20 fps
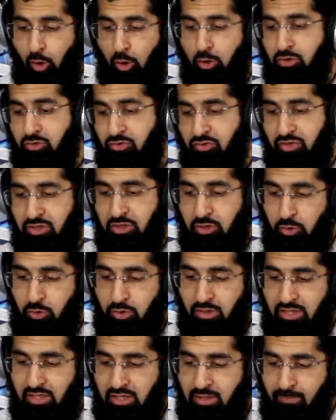Oxford
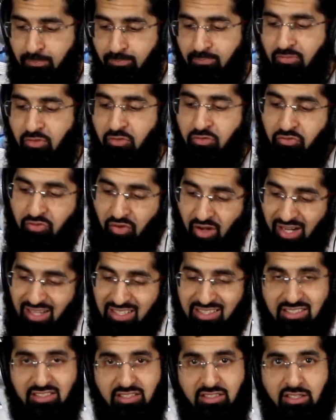Union,
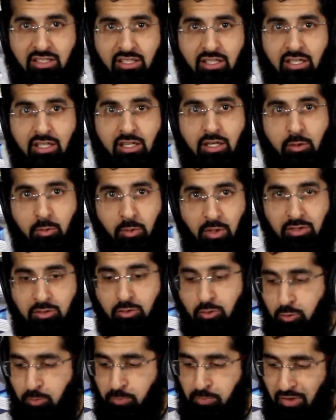Vice,
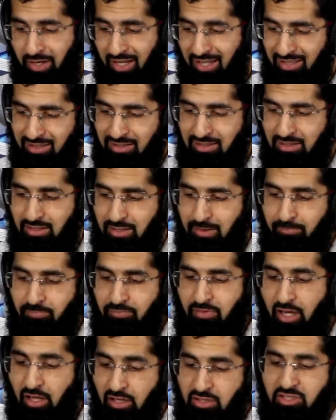Russell Brand,
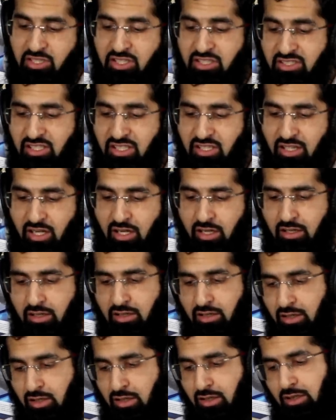Al
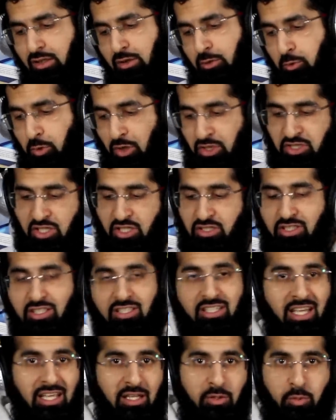Jazeera, Russia
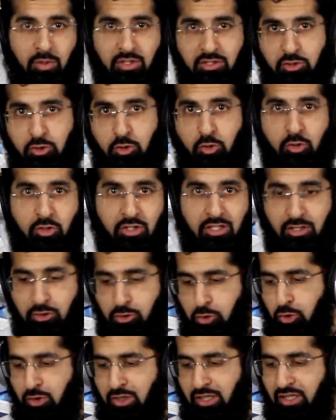Today with
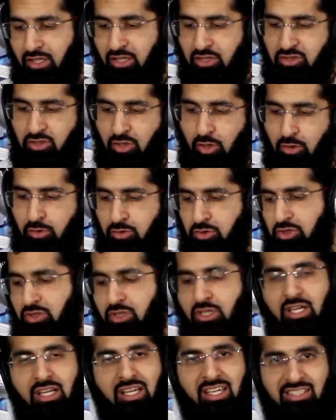Julian
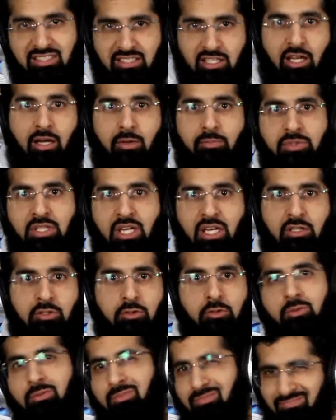Assange, Islam
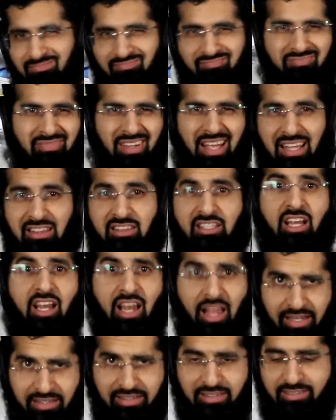Channel, and the
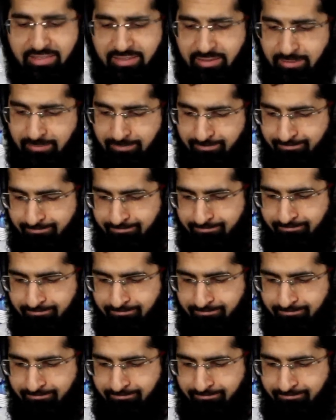likes.